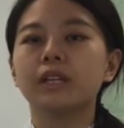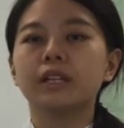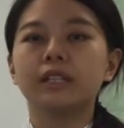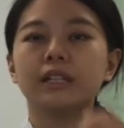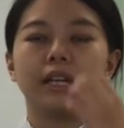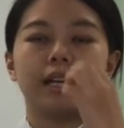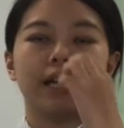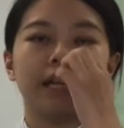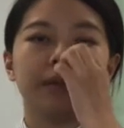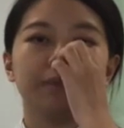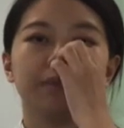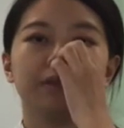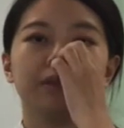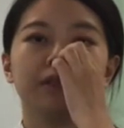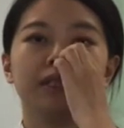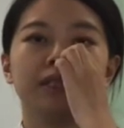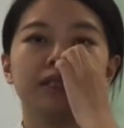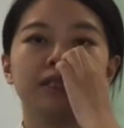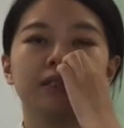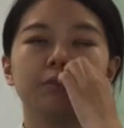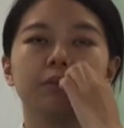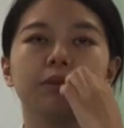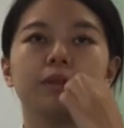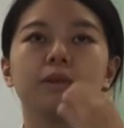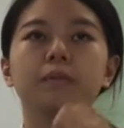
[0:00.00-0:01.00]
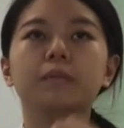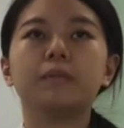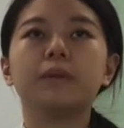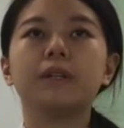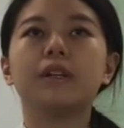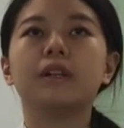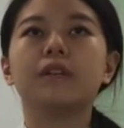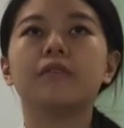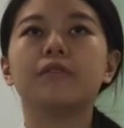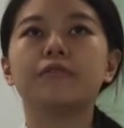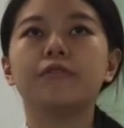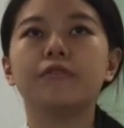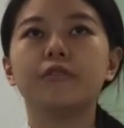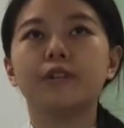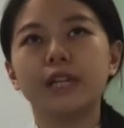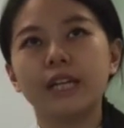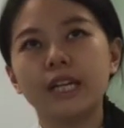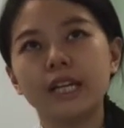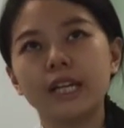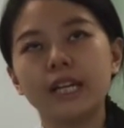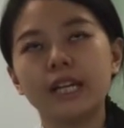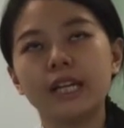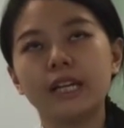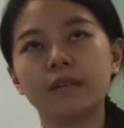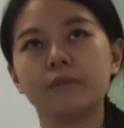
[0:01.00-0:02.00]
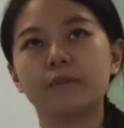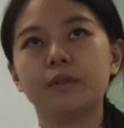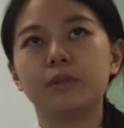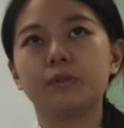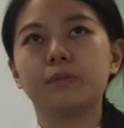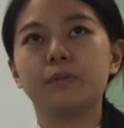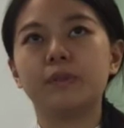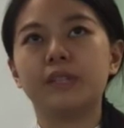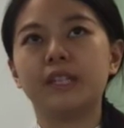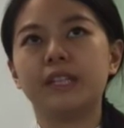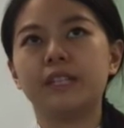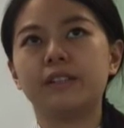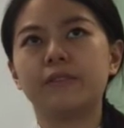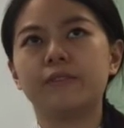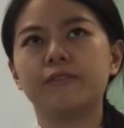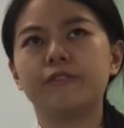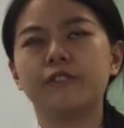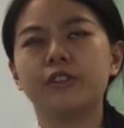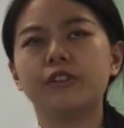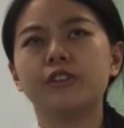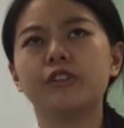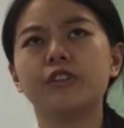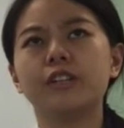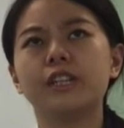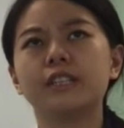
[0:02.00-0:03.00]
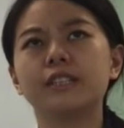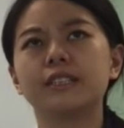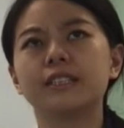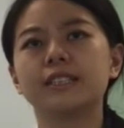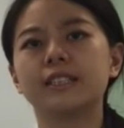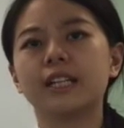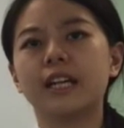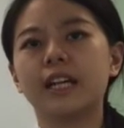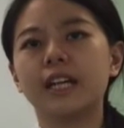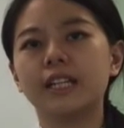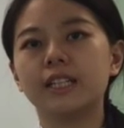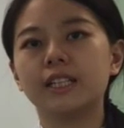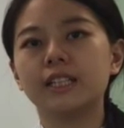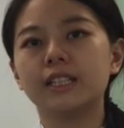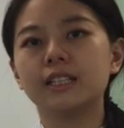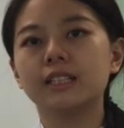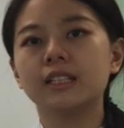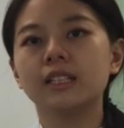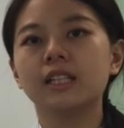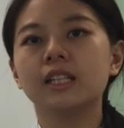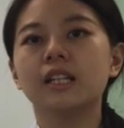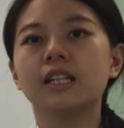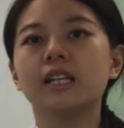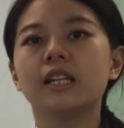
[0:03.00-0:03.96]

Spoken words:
The employees will be afraid and will feel anxiety